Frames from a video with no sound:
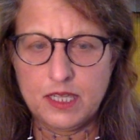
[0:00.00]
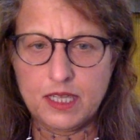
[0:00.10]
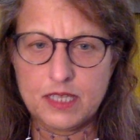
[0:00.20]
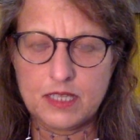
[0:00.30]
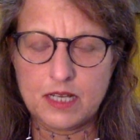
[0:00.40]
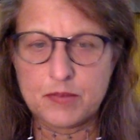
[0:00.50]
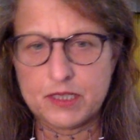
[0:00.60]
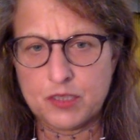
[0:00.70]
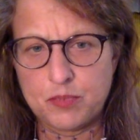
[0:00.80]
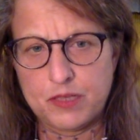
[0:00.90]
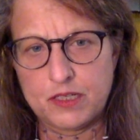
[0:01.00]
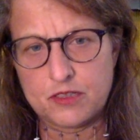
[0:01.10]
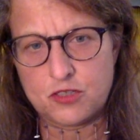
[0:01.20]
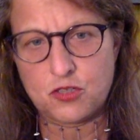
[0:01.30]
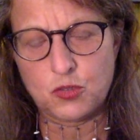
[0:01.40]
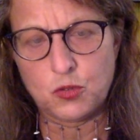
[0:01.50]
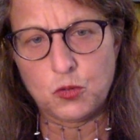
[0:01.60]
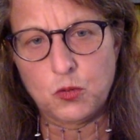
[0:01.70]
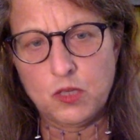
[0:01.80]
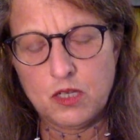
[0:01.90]
and then I'm going to compare
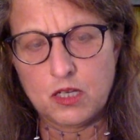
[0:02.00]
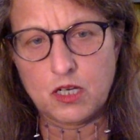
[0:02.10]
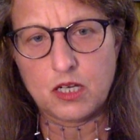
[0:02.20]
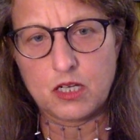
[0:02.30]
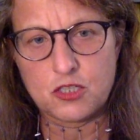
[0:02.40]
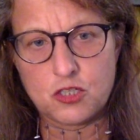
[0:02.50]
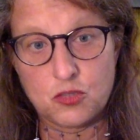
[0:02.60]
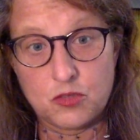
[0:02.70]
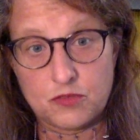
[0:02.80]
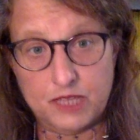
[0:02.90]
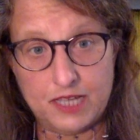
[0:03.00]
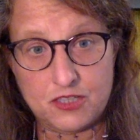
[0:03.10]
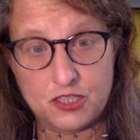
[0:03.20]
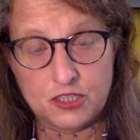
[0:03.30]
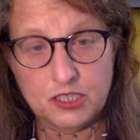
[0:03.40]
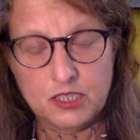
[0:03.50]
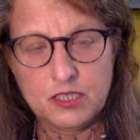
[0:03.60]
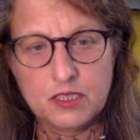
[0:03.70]
to June of last year,